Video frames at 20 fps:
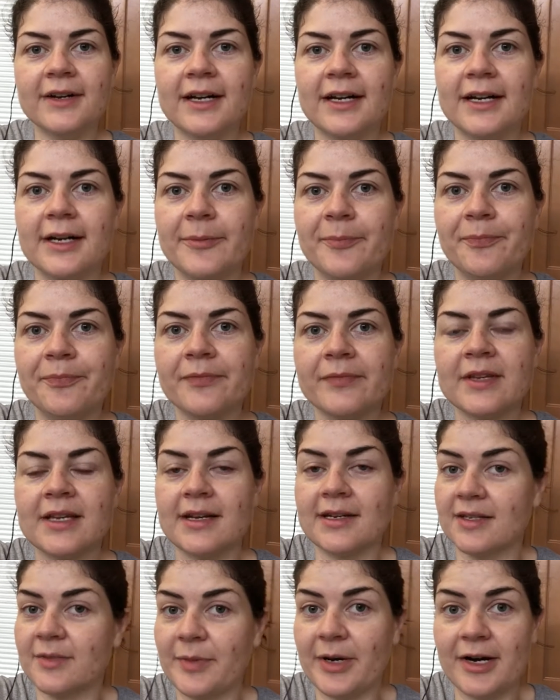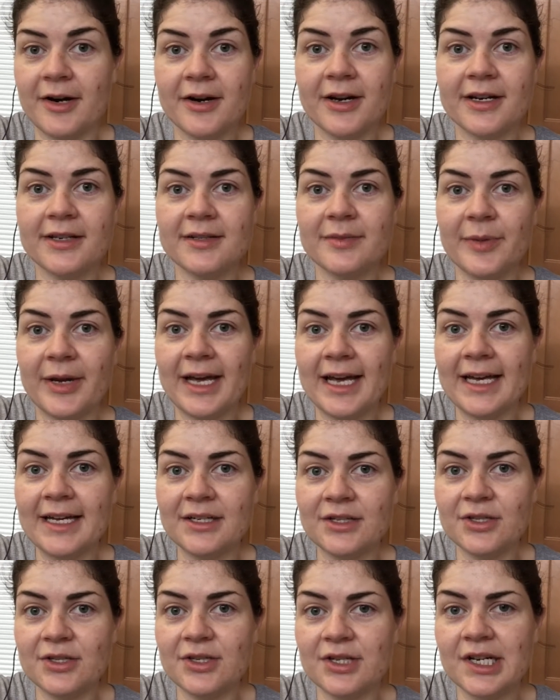an asparagus
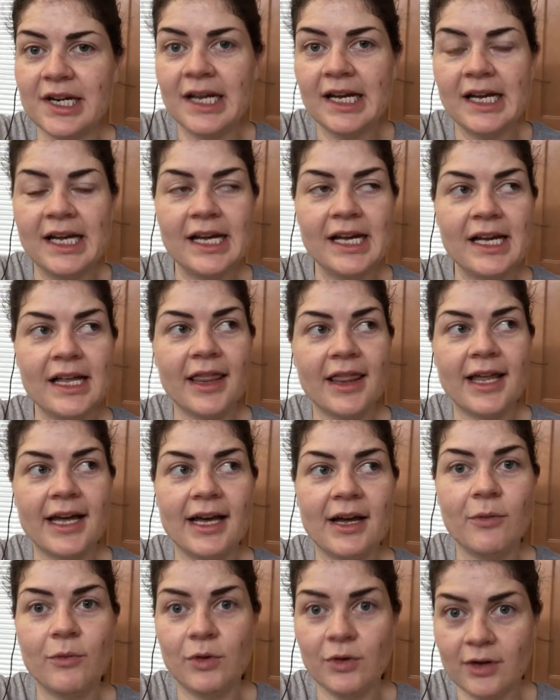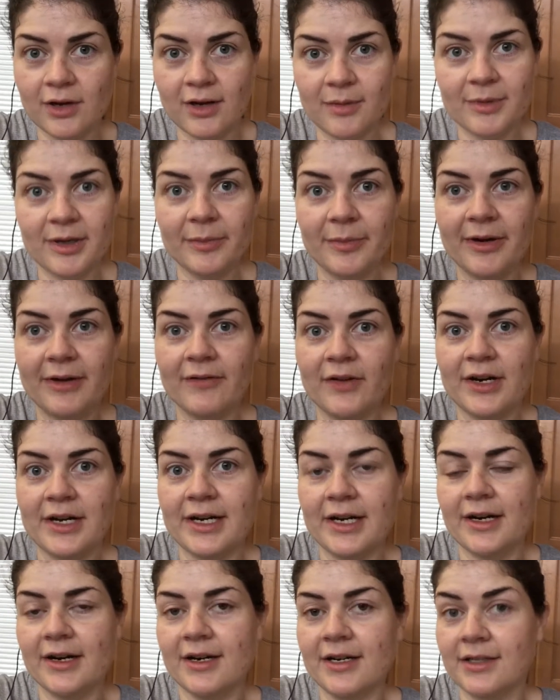patch that will come up every
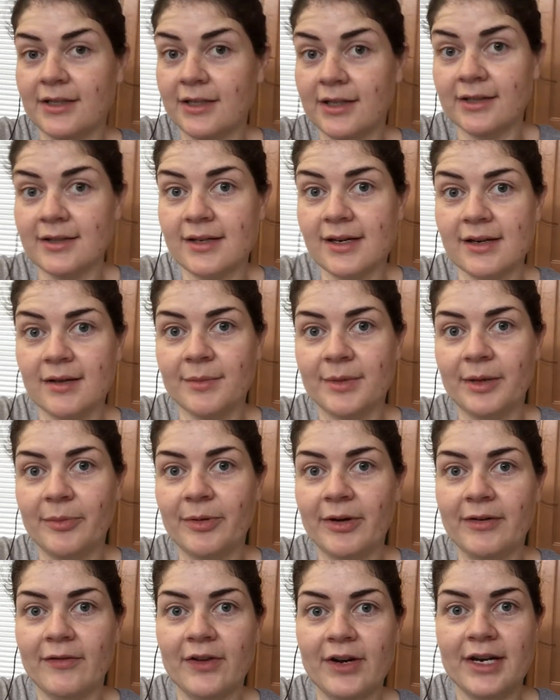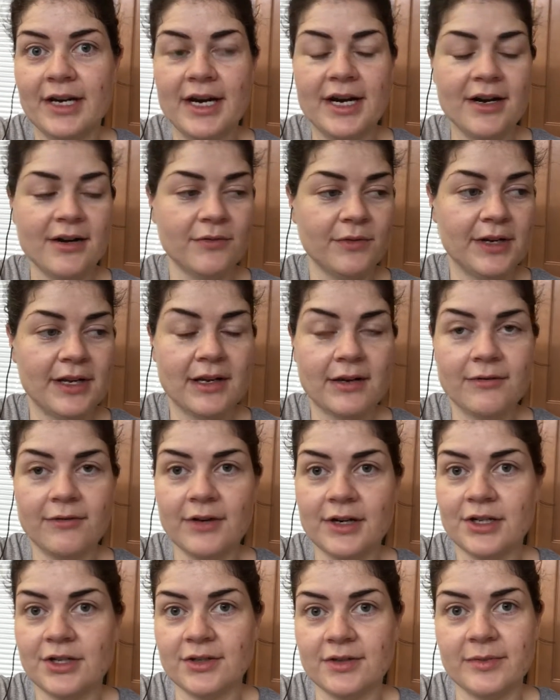year and does come up every year, and we get
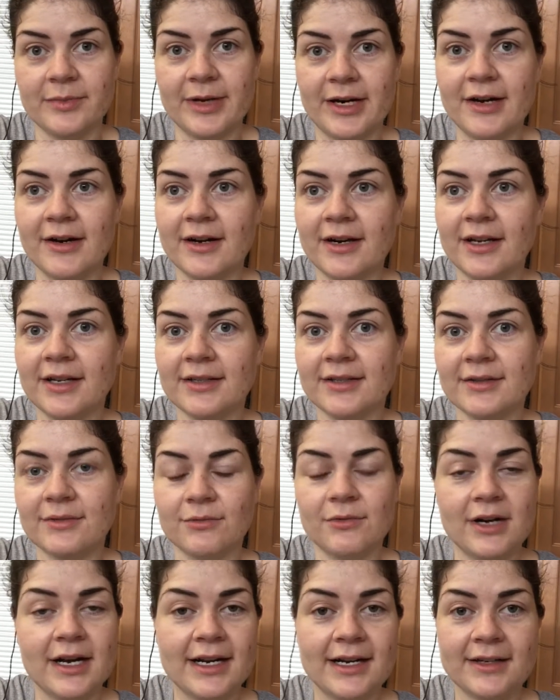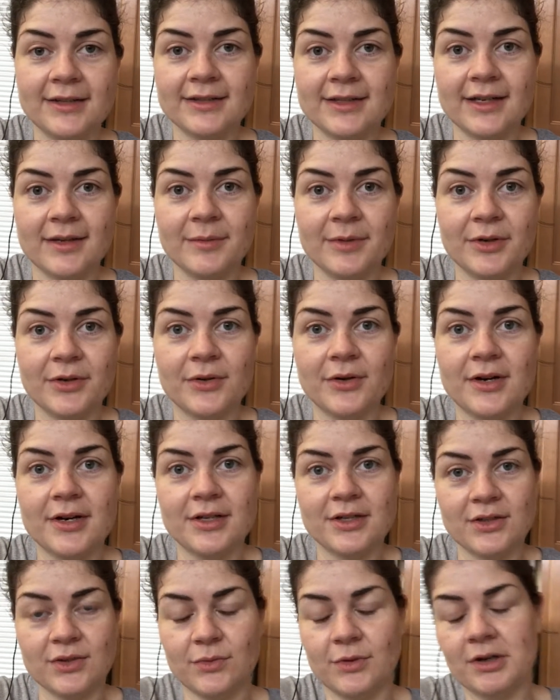fresh asparagus right outside my door. I
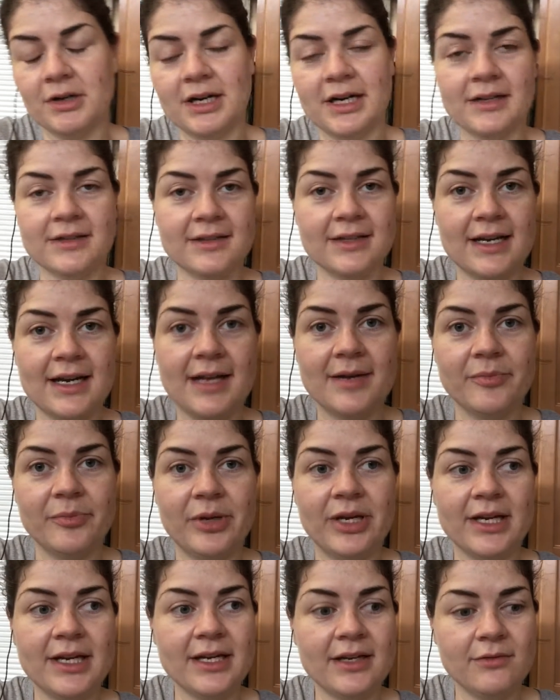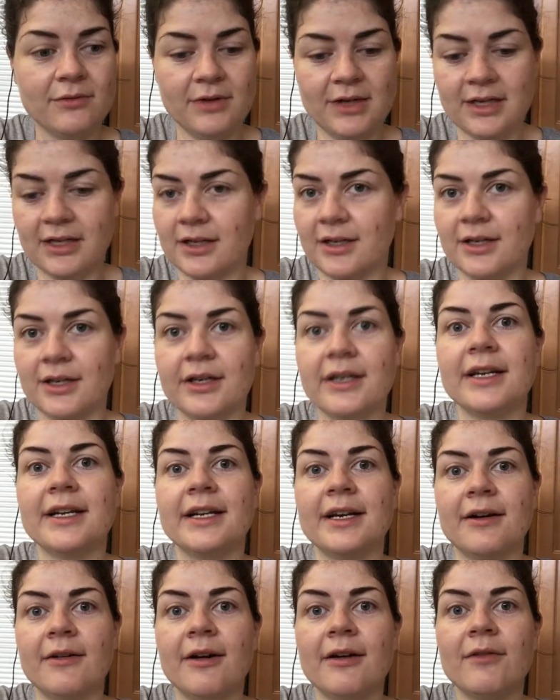just walk outside and pick it, and we can cook it
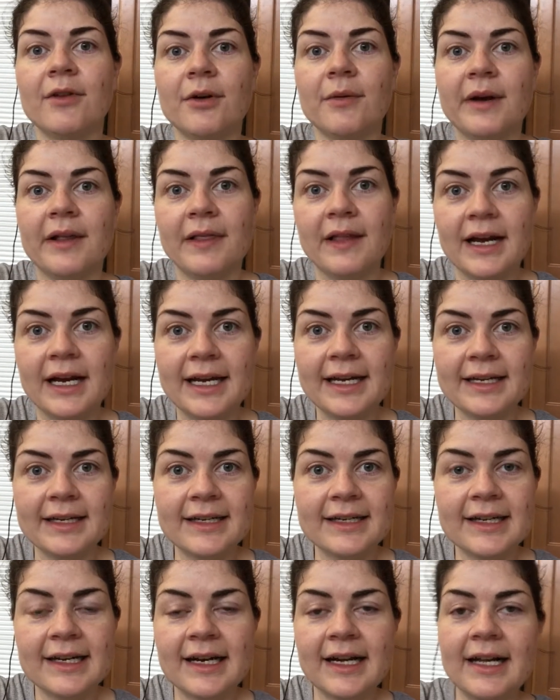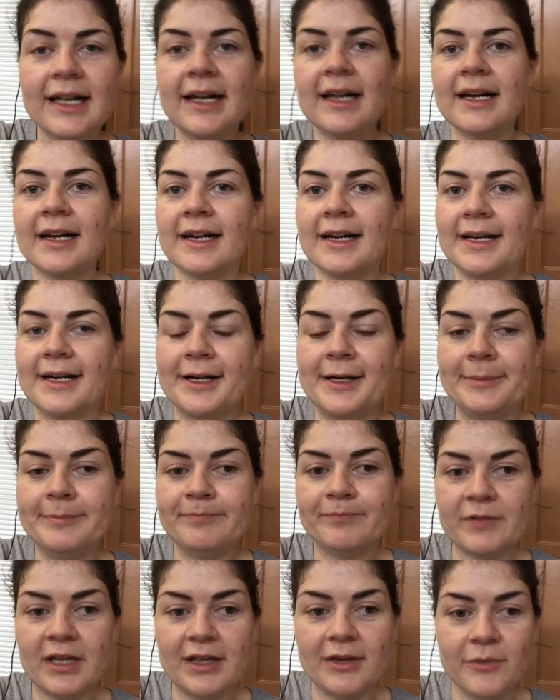however we like.
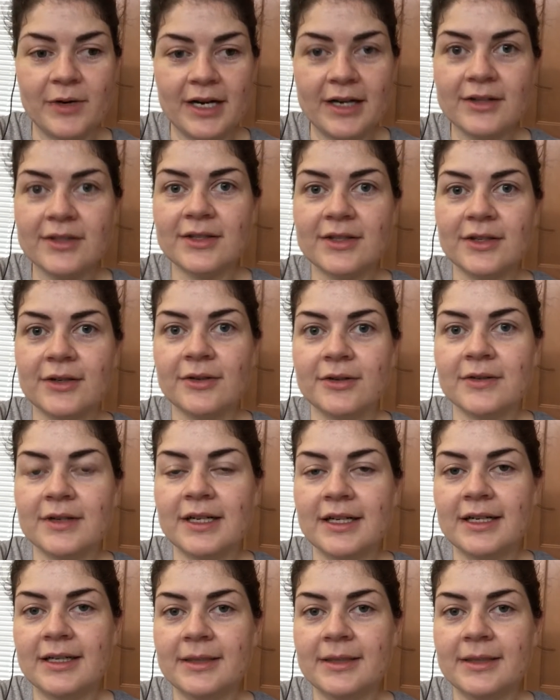And then we also